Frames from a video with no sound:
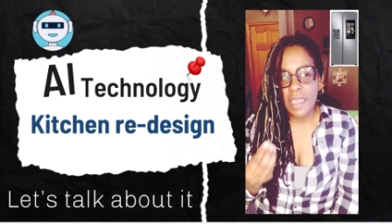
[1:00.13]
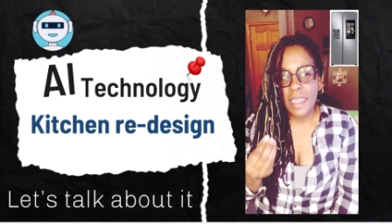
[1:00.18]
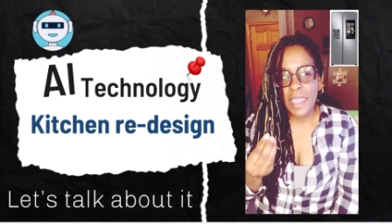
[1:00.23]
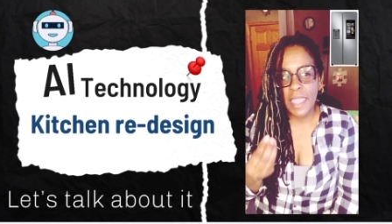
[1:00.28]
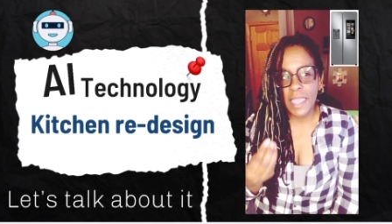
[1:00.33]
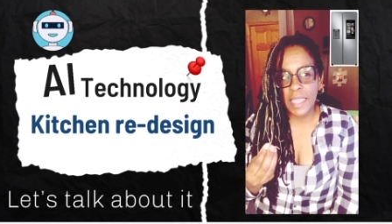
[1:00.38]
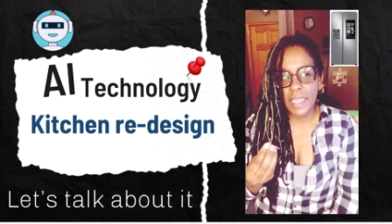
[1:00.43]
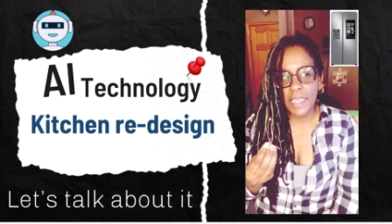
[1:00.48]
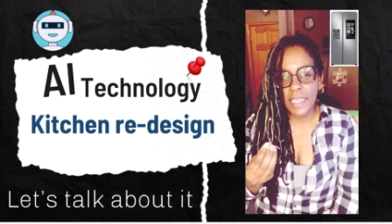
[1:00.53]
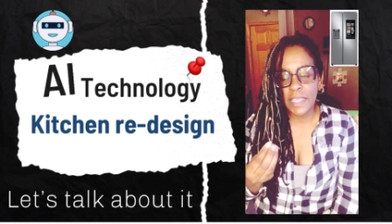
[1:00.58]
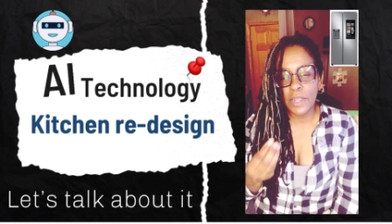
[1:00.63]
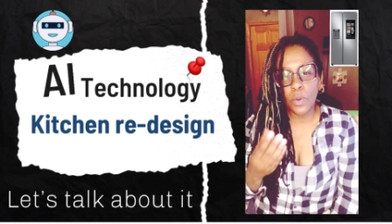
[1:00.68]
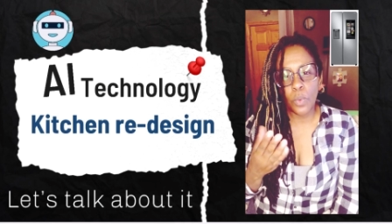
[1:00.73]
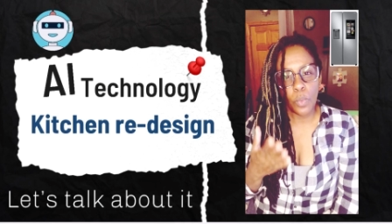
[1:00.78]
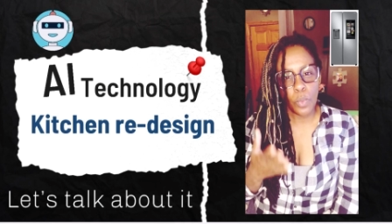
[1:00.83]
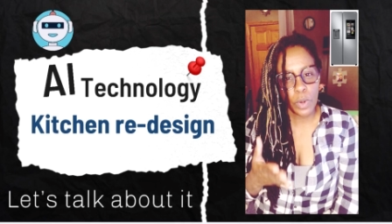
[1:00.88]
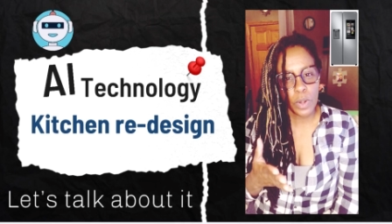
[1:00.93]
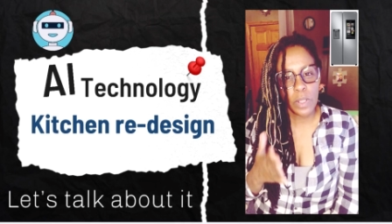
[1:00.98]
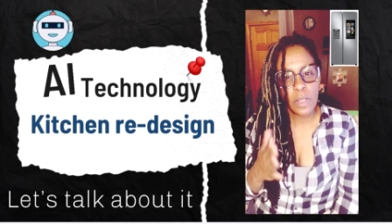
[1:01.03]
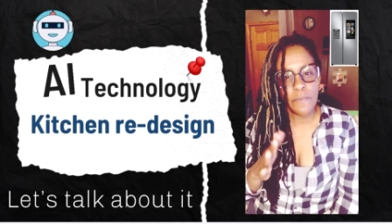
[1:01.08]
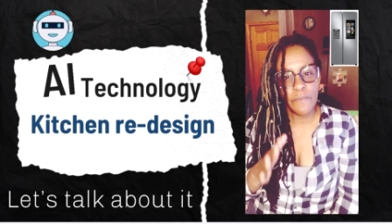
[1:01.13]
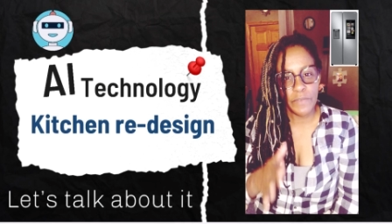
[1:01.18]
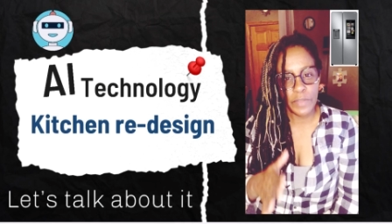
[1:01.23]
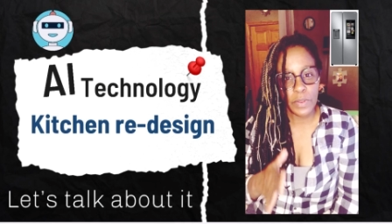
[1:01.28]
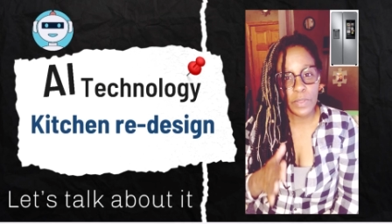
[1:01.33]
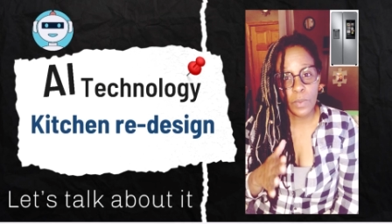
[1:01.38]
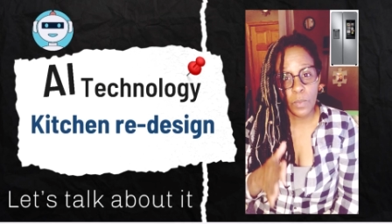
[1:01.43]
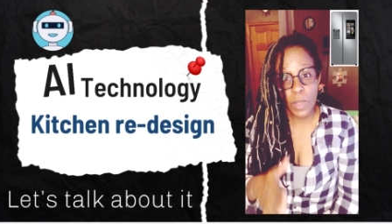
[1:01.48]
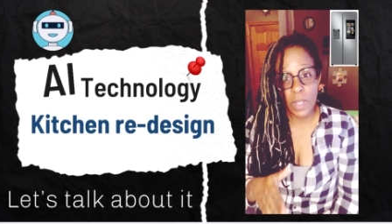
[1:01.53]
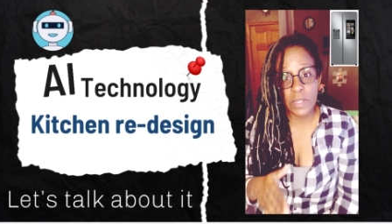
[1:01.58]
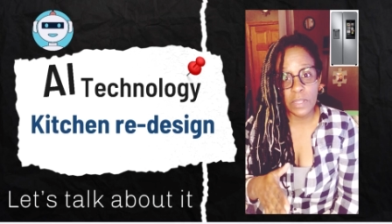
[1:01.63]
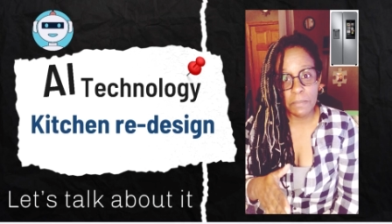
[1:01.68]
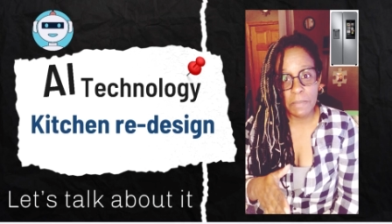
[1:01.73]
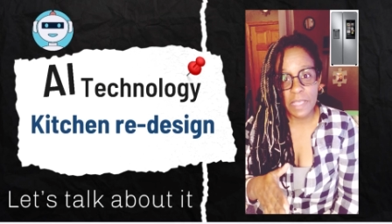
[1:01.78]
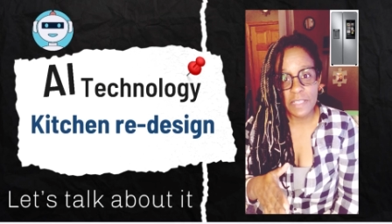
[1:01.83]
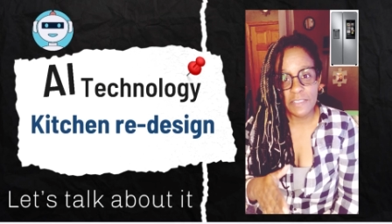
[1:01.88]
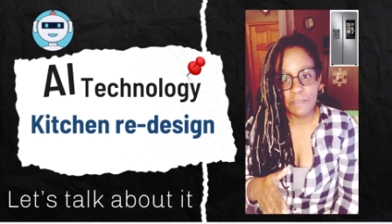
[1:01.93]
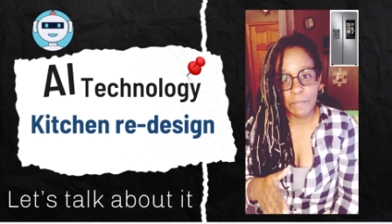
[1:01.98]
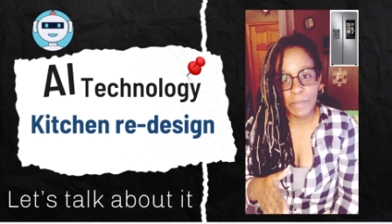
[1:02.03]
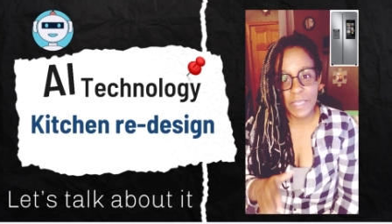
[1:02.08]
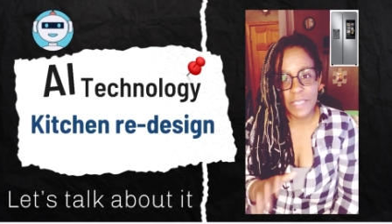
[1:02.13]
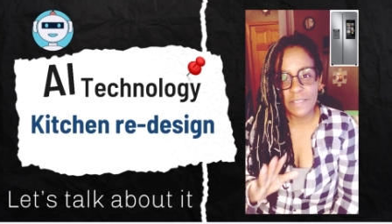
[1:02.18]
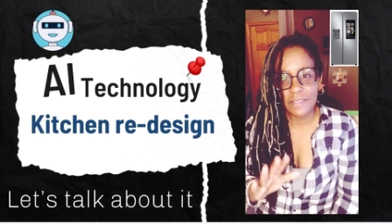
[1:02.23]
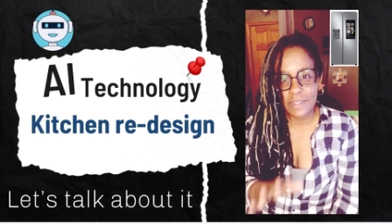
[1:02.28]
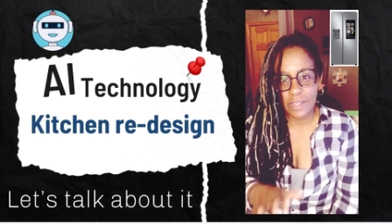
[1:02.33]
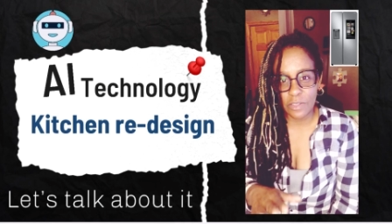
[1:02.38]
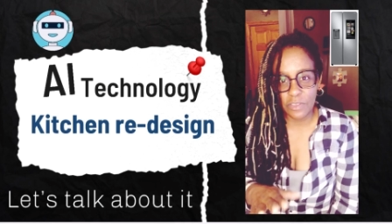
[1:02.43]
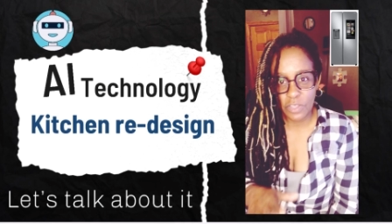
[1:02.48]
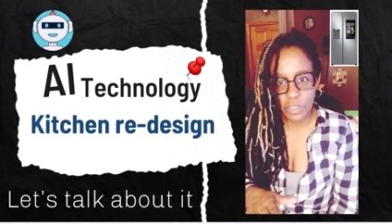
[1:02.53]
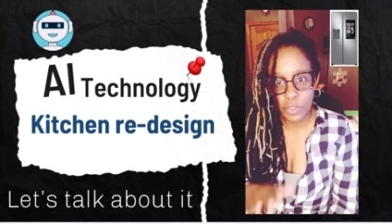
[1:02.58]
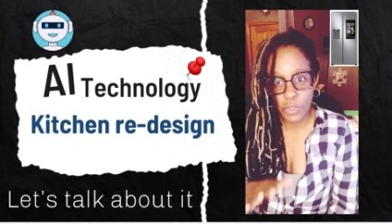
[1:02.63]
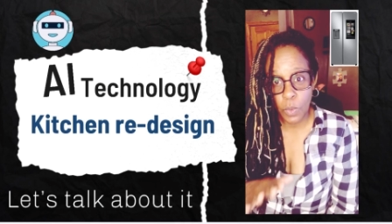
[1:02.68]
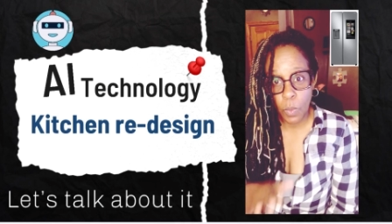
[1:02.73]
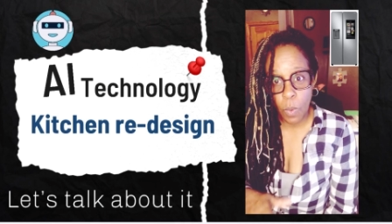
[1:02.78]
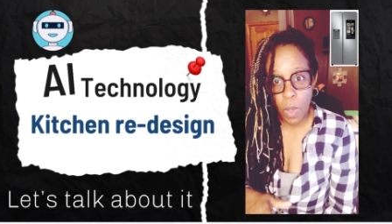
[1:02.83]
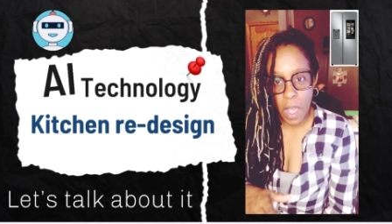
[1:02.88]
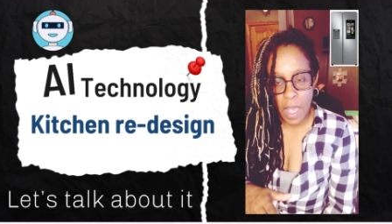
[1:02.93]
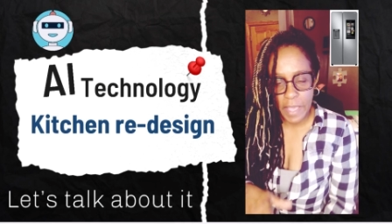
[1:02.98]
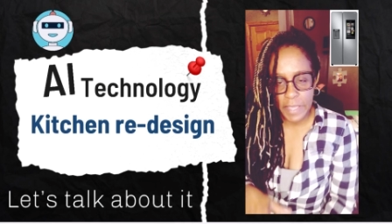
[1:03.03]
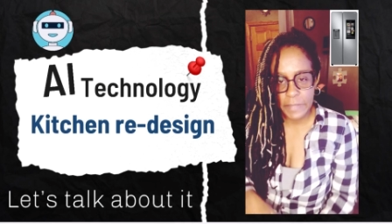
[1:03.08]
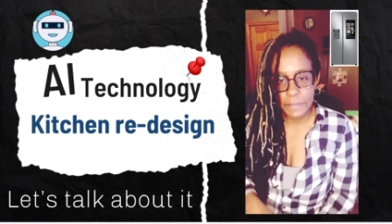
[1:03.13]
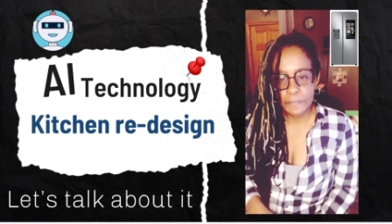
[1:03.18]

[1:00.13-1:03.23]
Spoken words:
and work very well in my space, and I'll tell you why.